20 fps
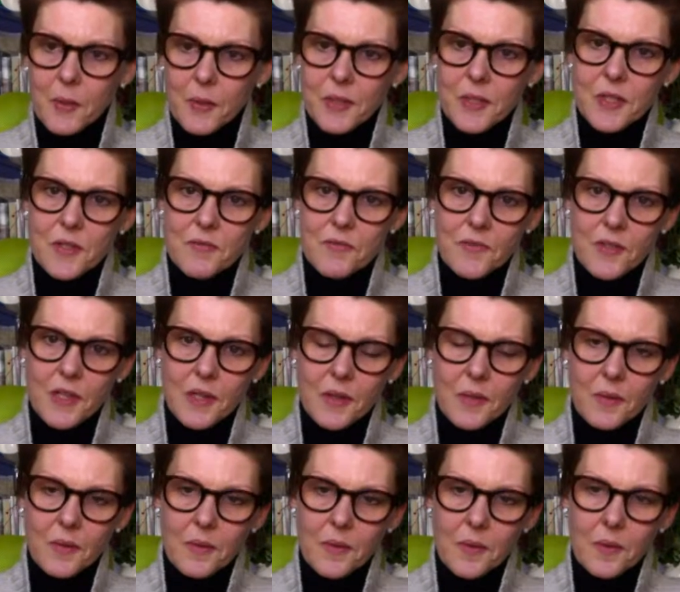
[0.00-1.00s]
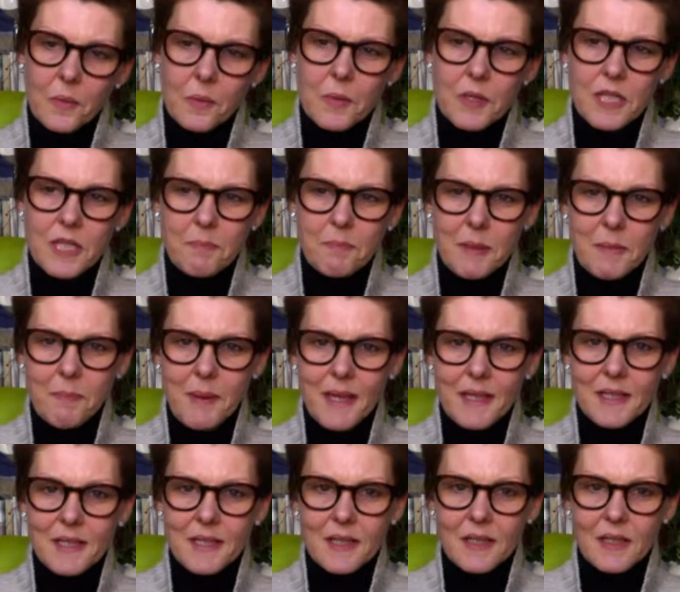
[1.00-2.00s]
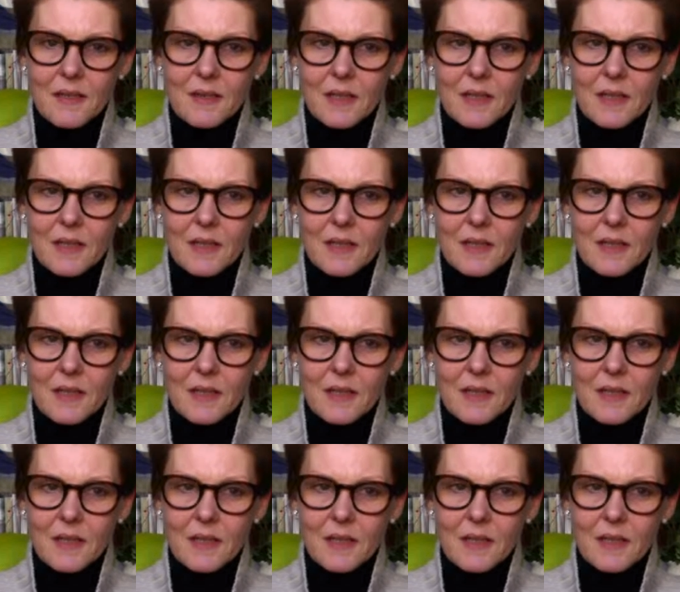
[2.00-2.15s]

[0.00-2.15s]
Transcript: point of view. Would it be better